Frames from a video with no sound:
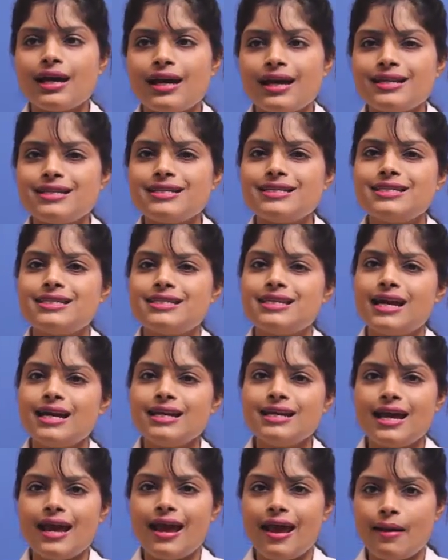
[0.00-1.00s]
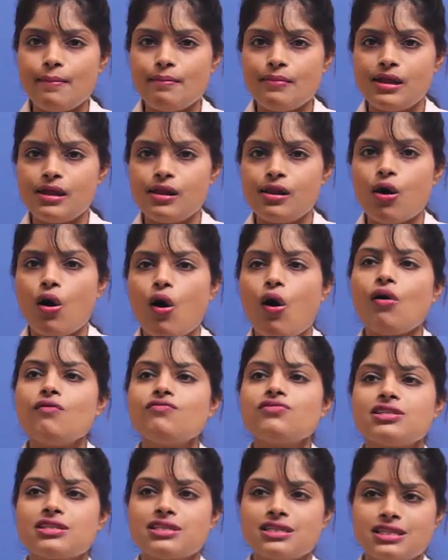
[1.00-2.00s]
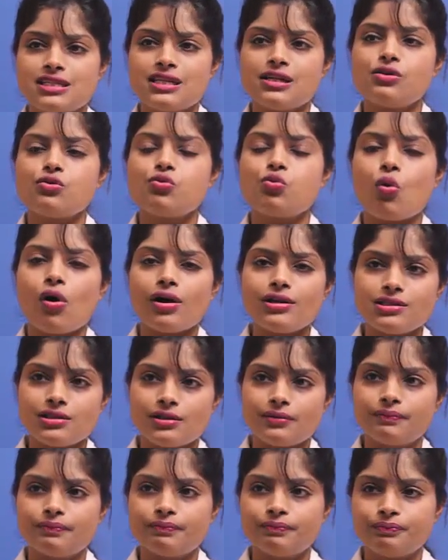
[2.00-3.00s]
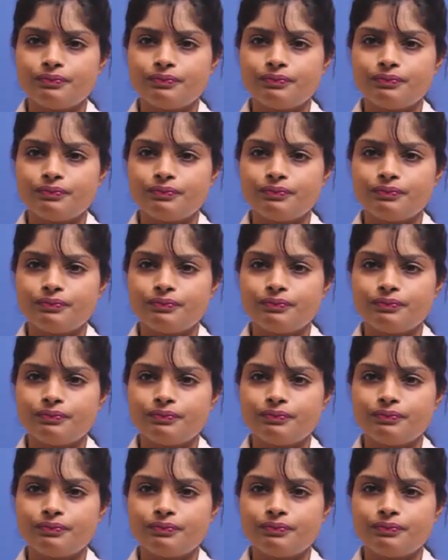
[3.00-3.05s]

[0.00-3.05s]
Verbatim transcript: in ten milliliters of distilled water